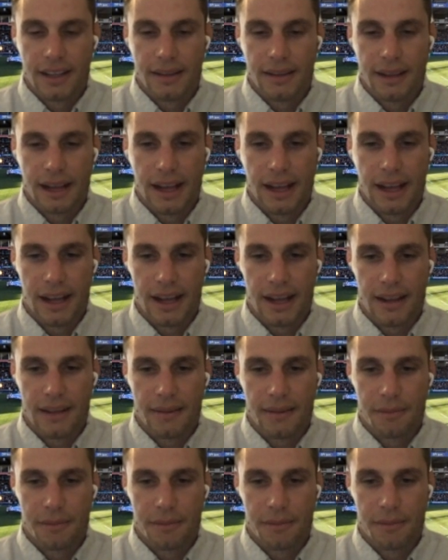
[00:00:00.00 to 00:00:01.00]
uh,
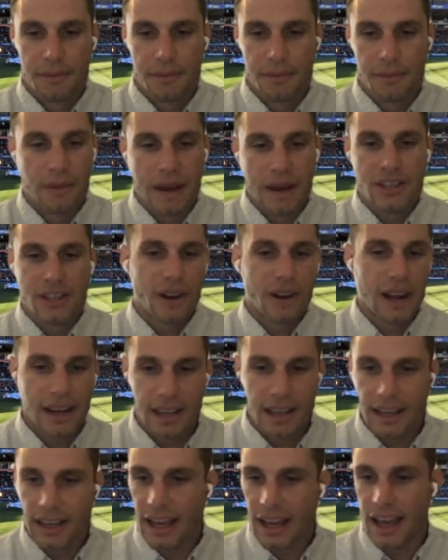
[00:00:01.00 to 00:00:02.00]
perform at
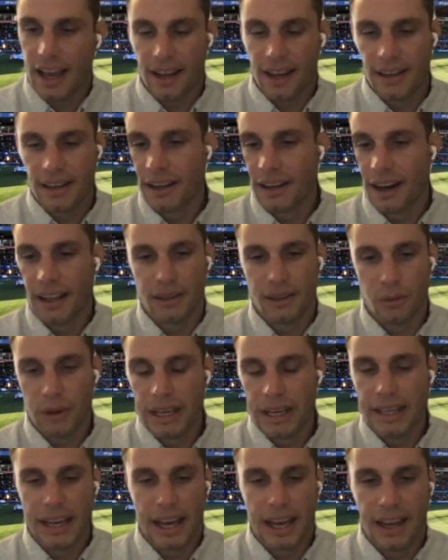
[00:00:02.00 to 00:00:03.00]
training and at the
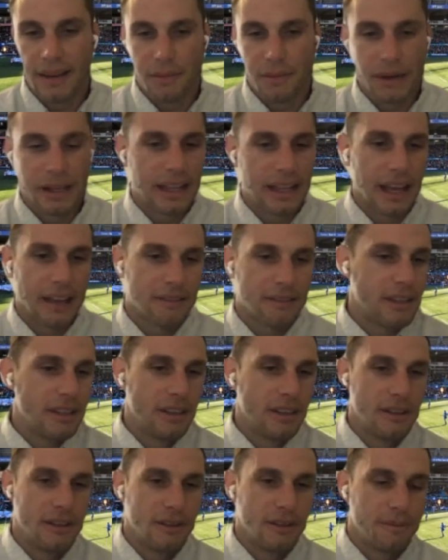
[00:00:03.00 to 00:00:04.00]
weekend, but they have to
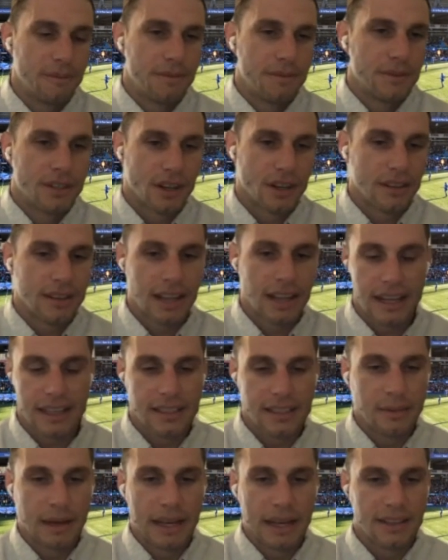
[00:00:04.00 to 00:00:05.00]
do certain
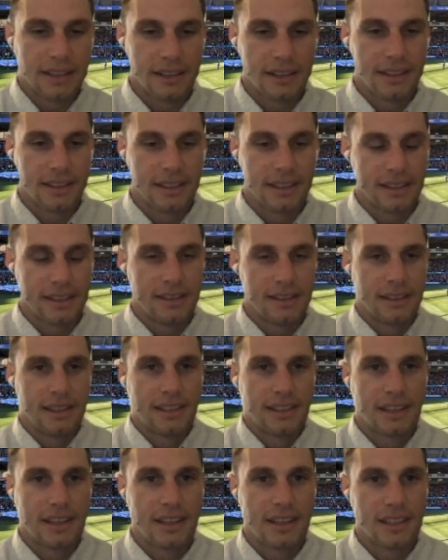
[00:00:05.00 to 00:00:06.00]
things and make certain
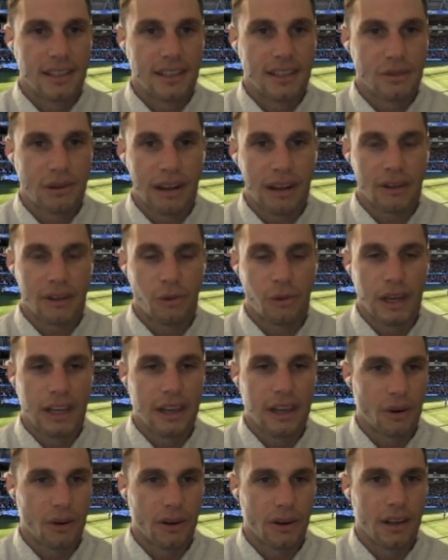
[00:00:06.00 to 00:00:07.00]
decisions throughout the
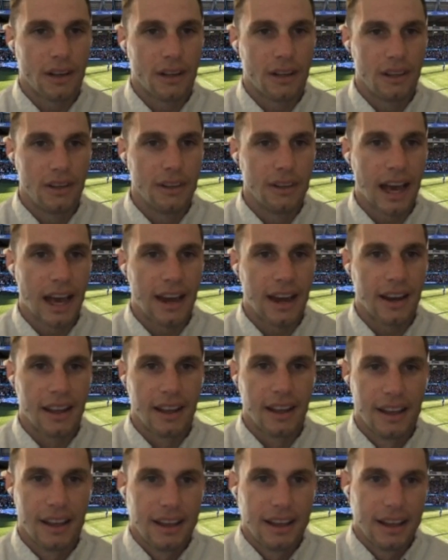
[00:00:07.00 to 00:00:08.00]
week in order to do
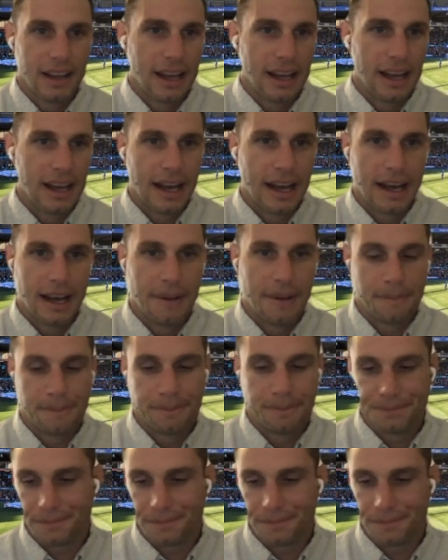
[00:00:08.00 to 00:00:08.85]
that. Um,